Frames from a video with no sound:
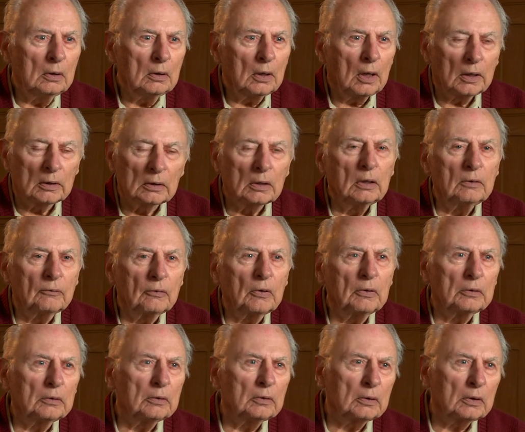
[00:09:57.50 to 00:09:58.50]
I leave
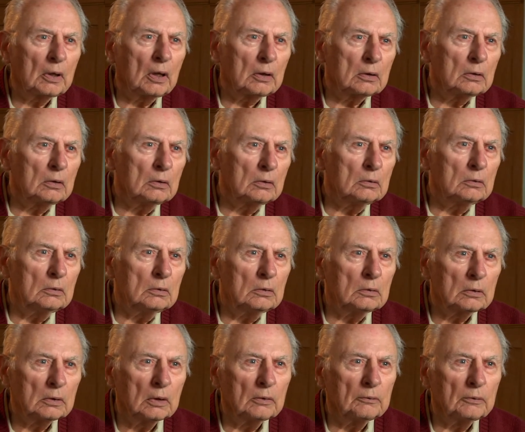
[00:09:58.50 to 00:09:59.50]
her and I go
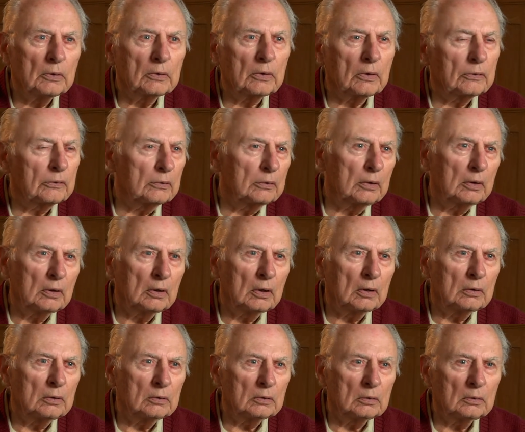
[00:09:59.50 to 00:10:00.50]
live with a
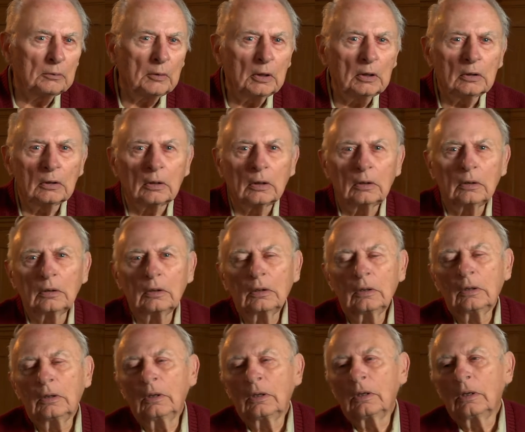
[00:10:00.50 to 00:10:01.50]
38-year-old man.
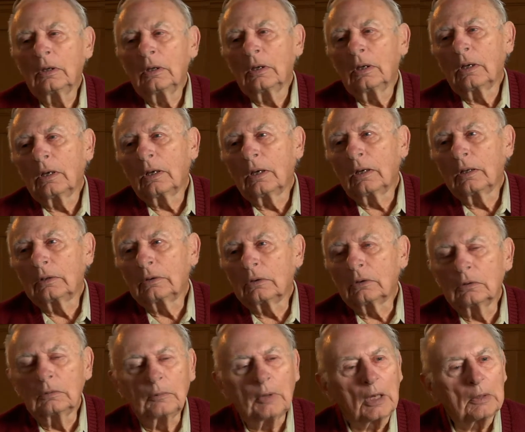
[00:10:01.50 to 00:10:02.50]
I
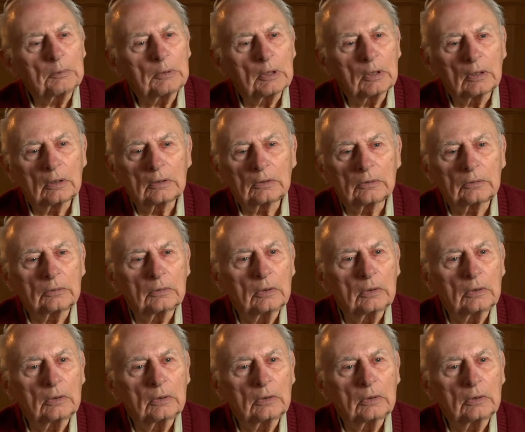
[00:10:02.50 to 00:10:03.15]
told my pastor,